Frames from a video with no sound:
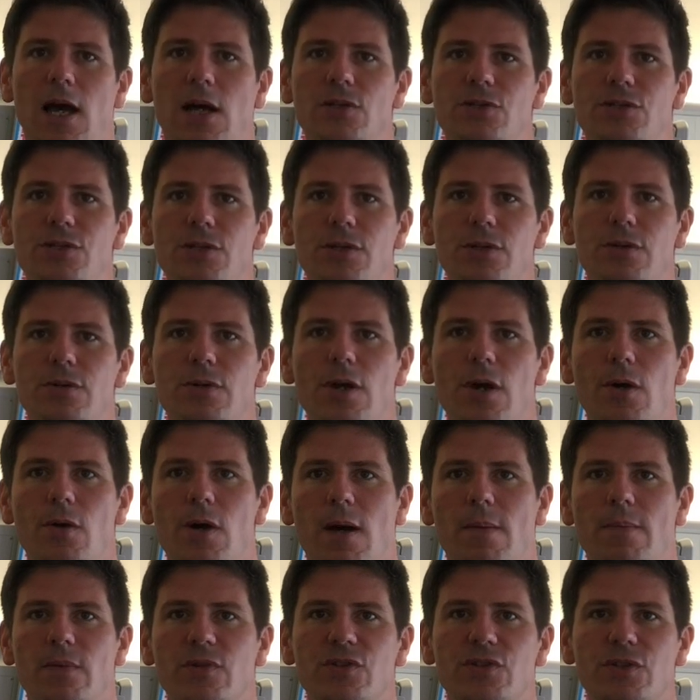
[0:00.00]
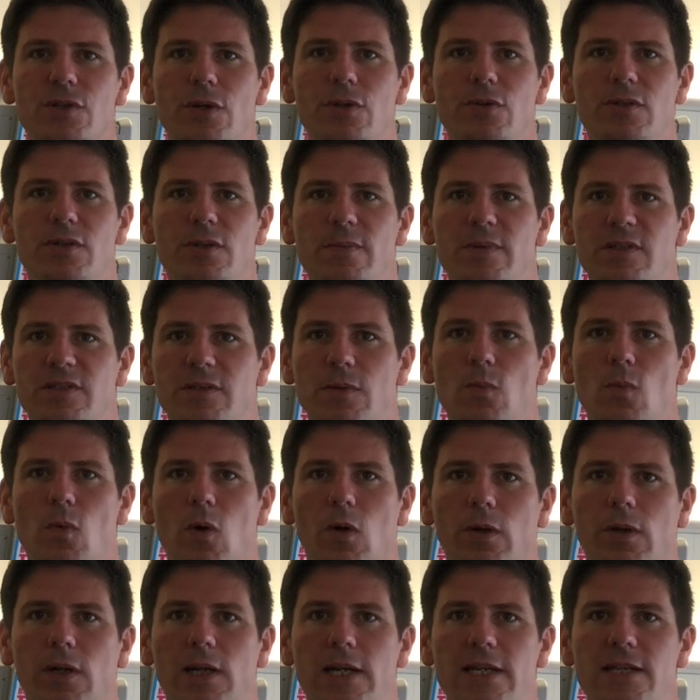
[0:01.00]
And do you know how much sodium is in
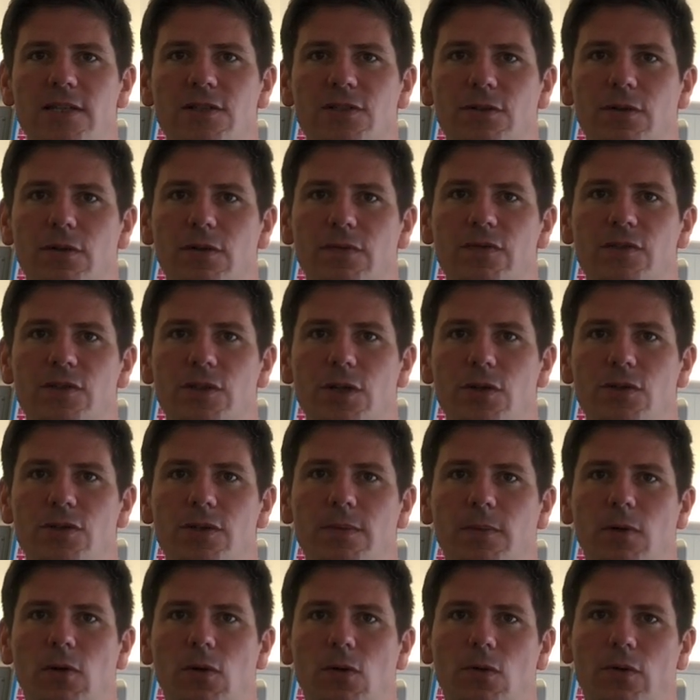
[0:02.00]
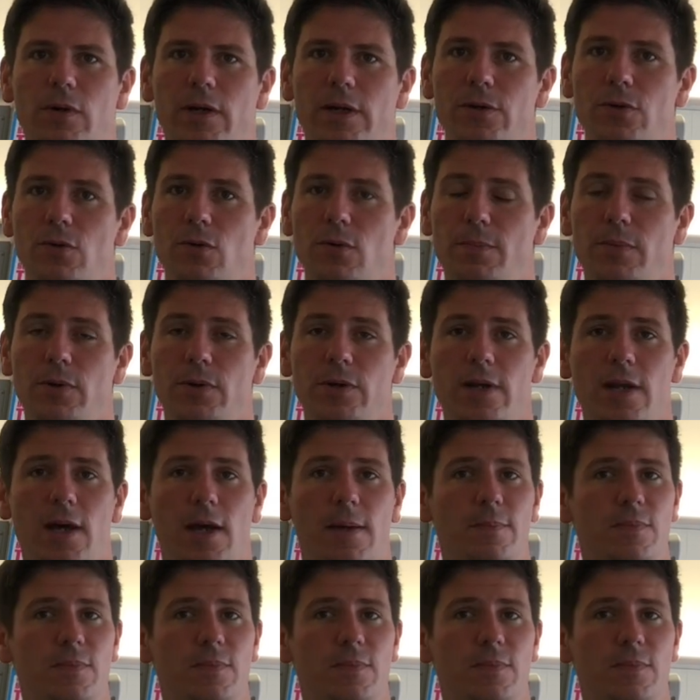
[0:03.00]
one litre of sodium chloride 0.9%?